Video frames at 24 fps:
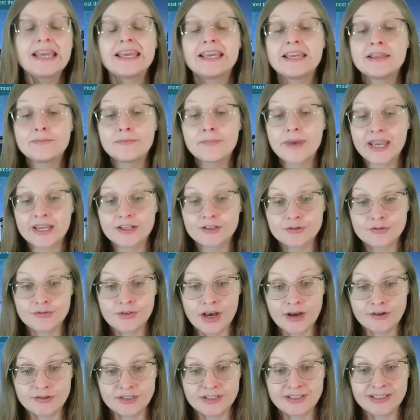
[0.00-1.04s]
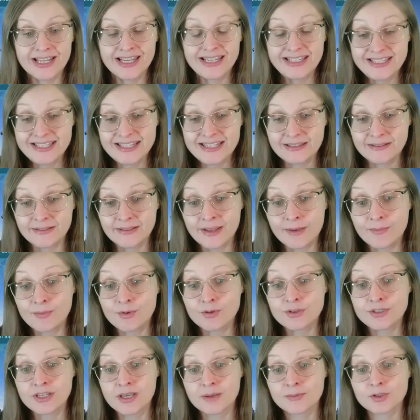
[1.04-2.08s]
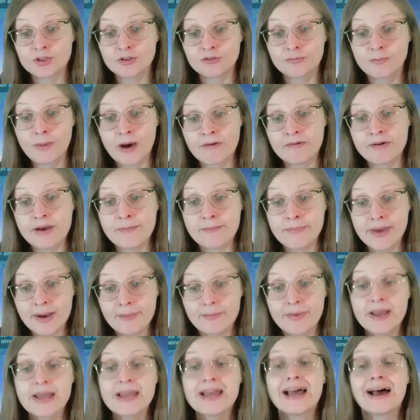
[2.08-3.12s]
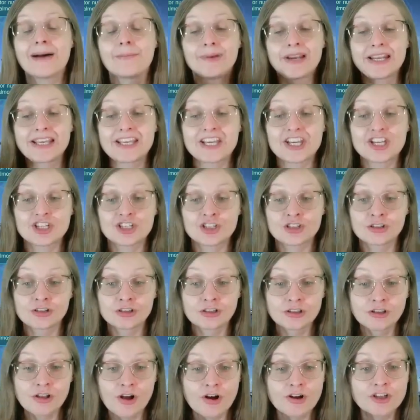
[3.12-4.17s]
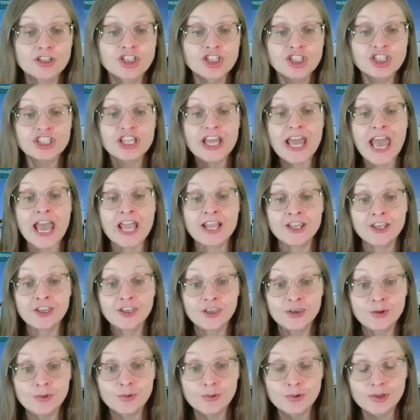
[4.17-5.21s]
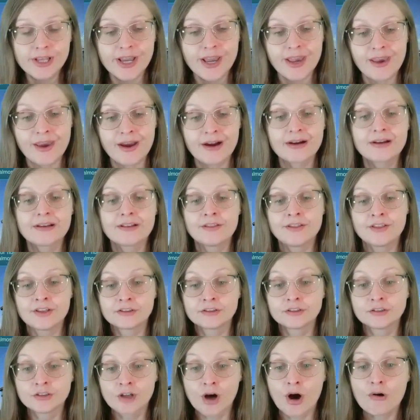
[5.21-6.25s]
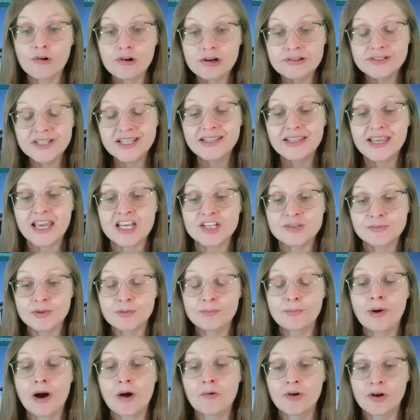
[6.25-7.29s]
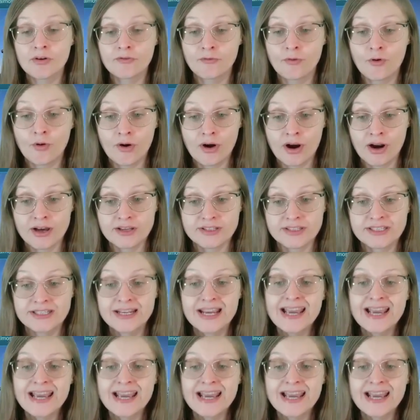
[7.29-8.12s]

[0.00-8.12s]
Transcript: In May 2019, the Museums of Power Map application launched a new layer, the Local Engagement Power Forecast.